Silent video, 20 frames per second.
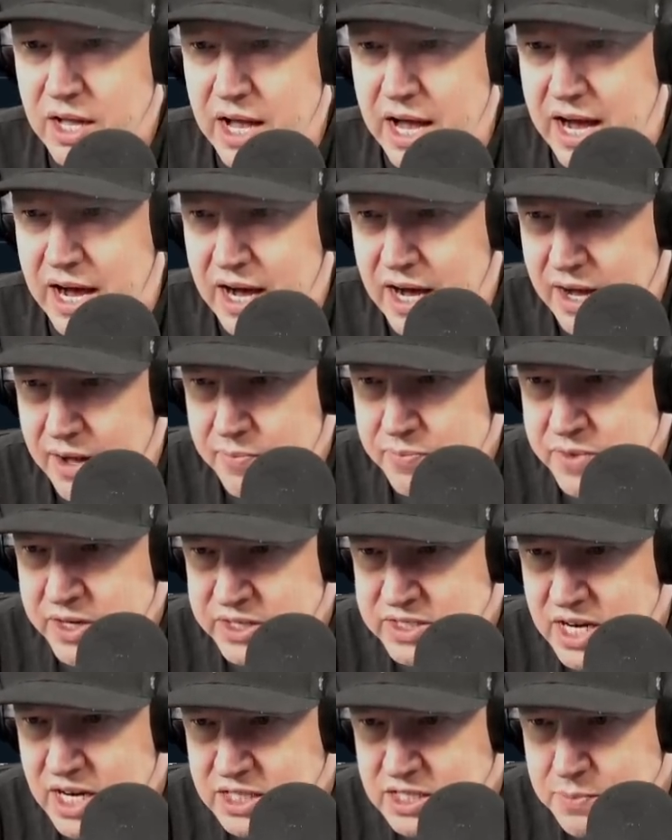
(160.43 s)
Um, they're
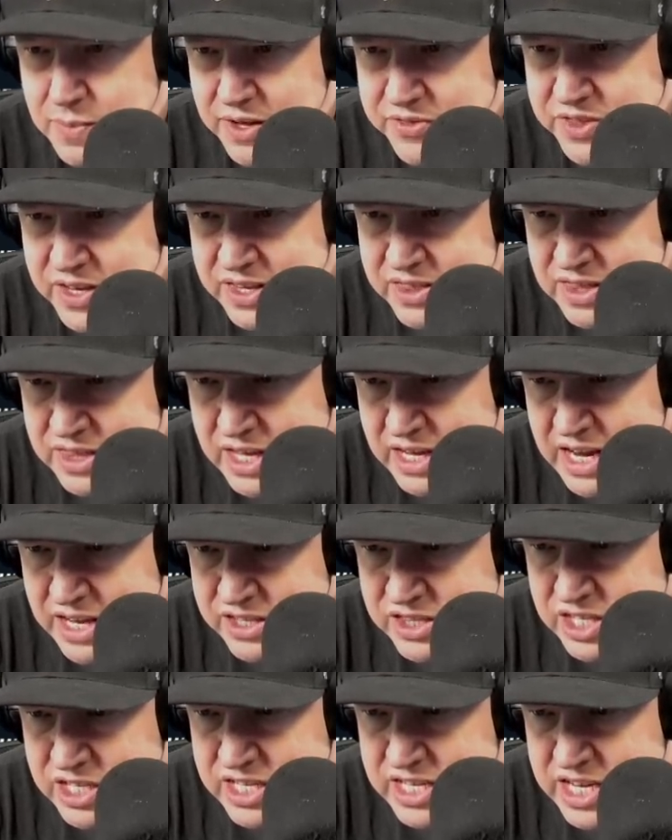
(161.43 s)
talked about that they
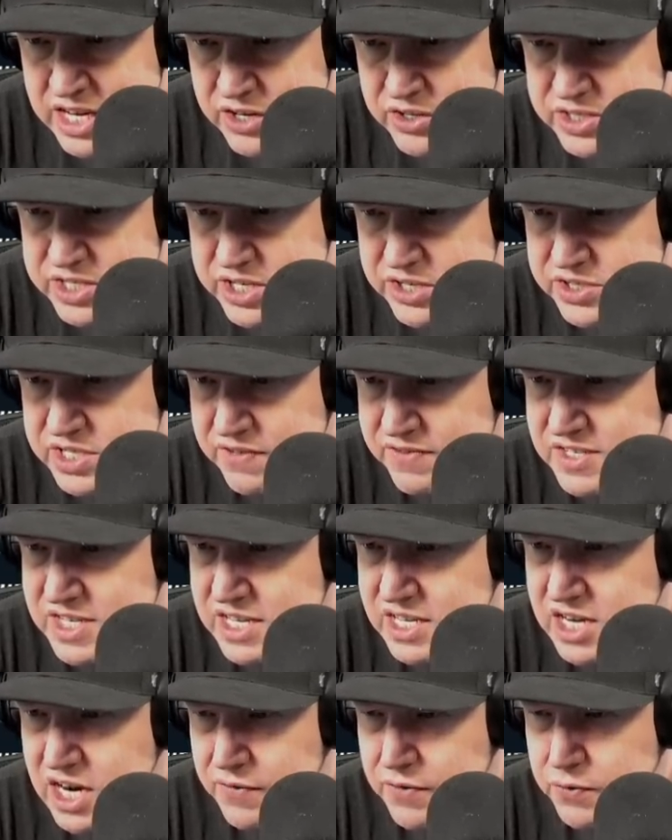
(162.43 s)
got the gear tier
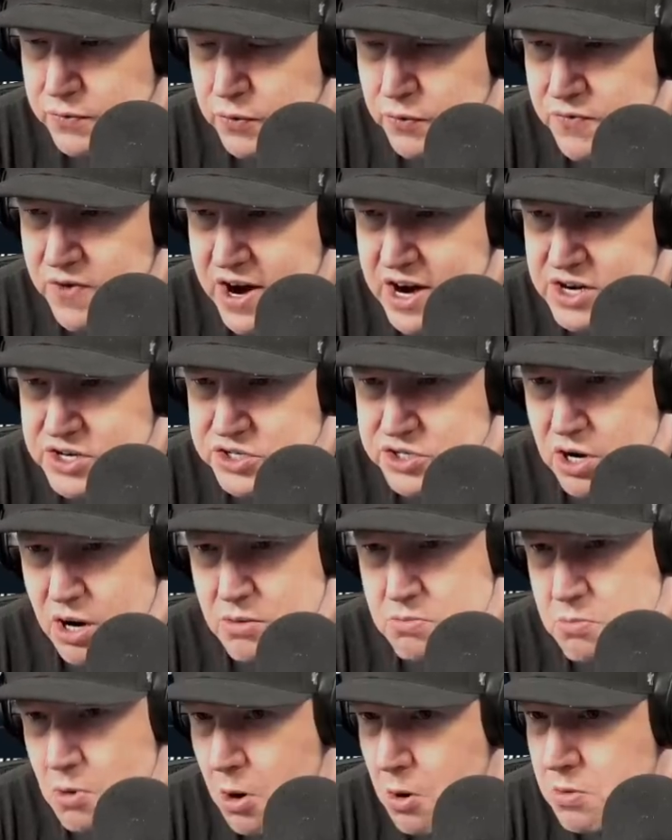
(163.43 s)
17 covered for
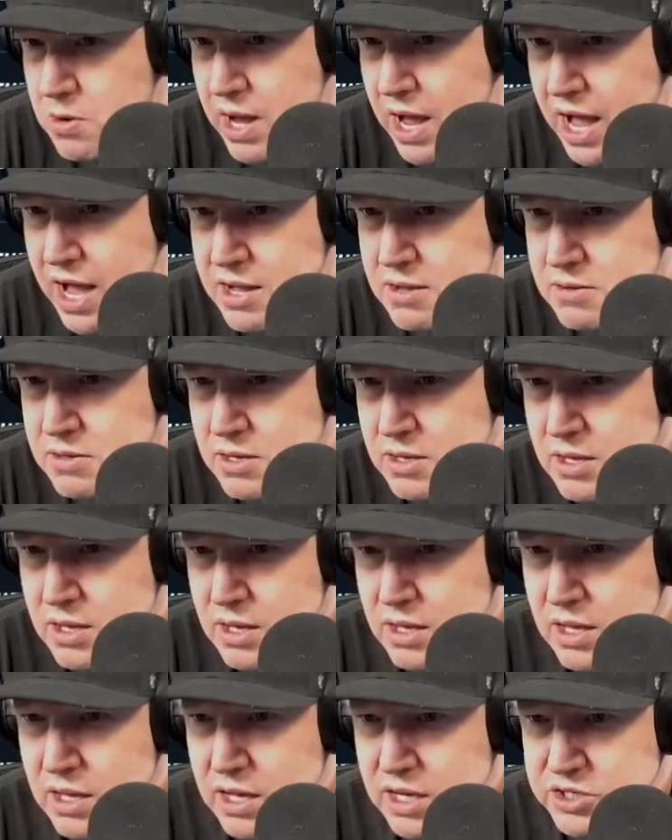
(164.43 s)
Firestar. Okay.
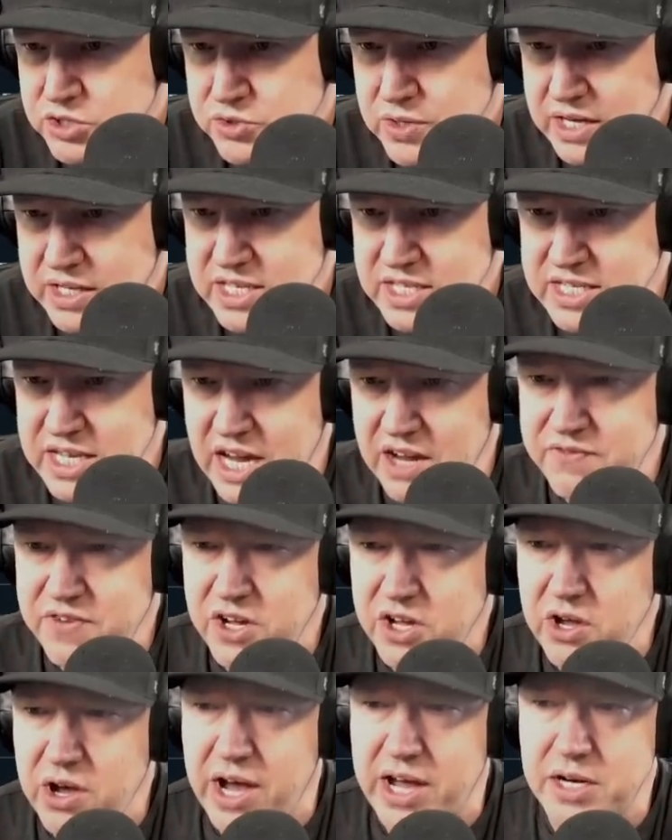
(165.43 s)
Extract these high
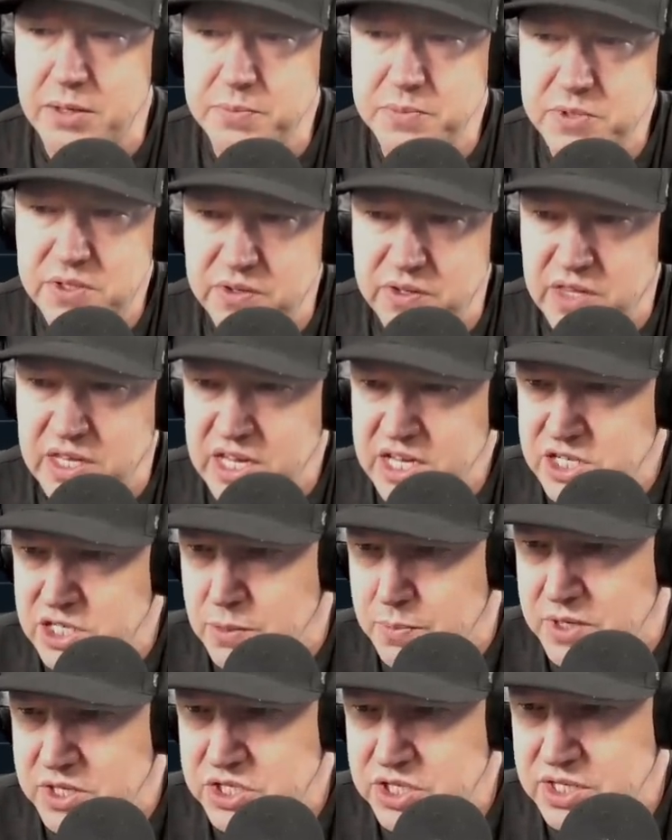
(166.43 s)
value items in the, each of
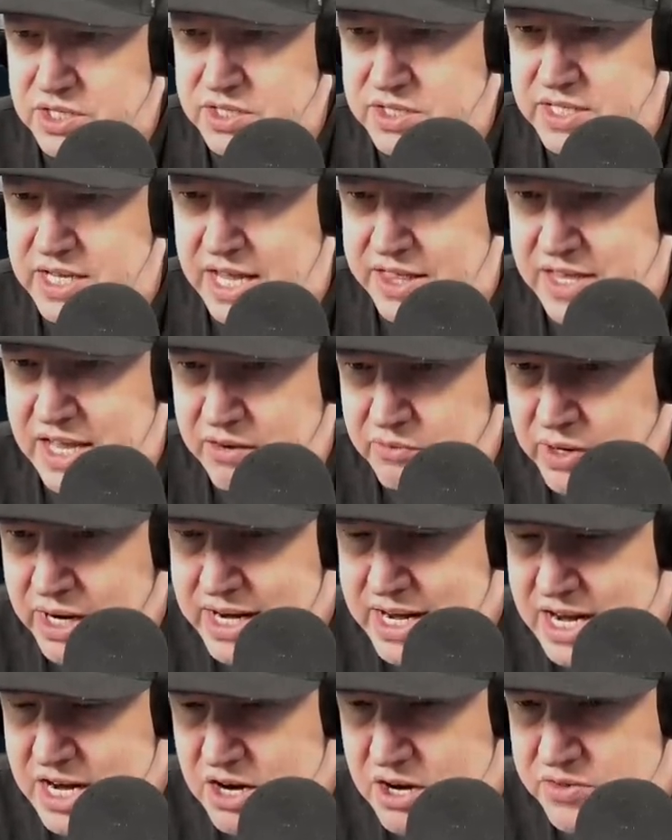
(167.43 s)
the missions. And then
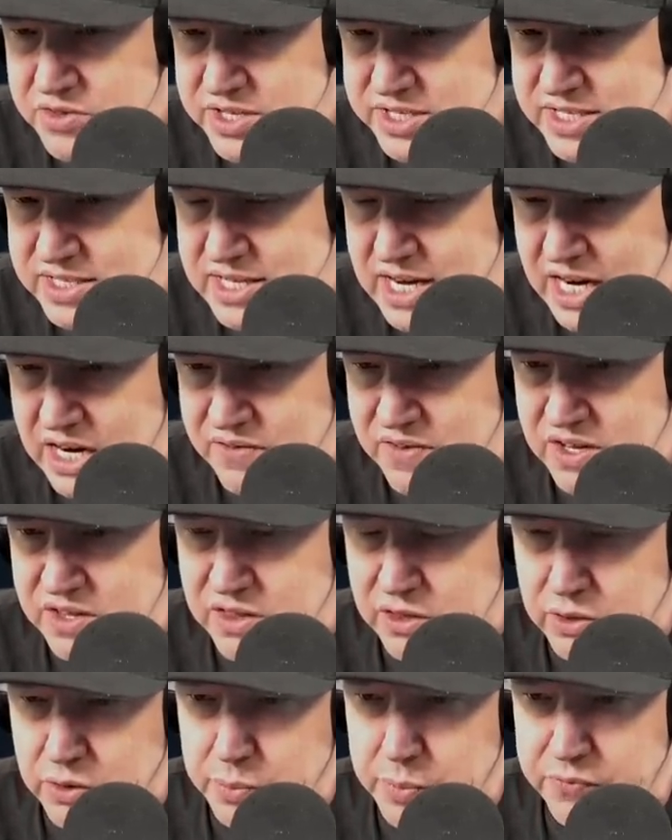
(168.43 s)
right here, this is kind of
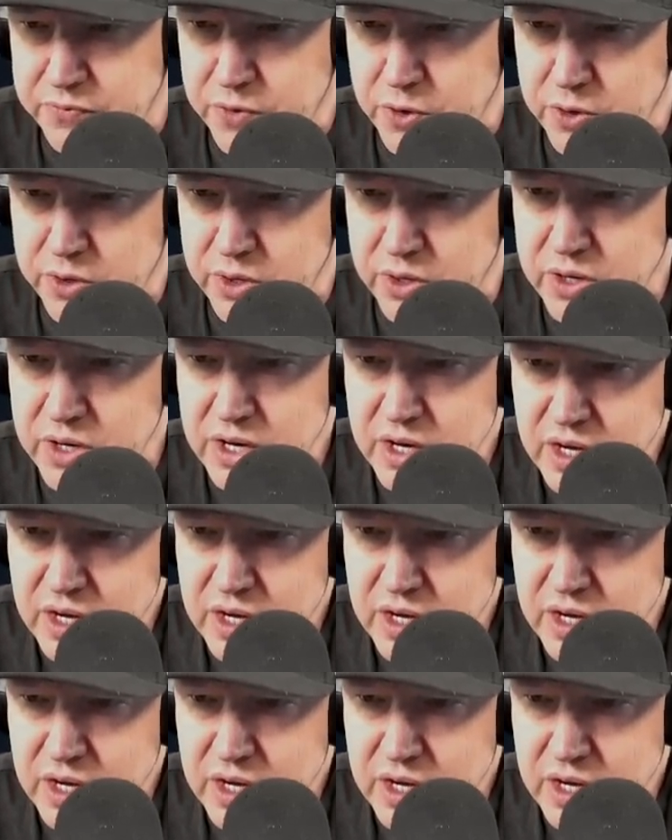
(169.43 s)
even a little bit further.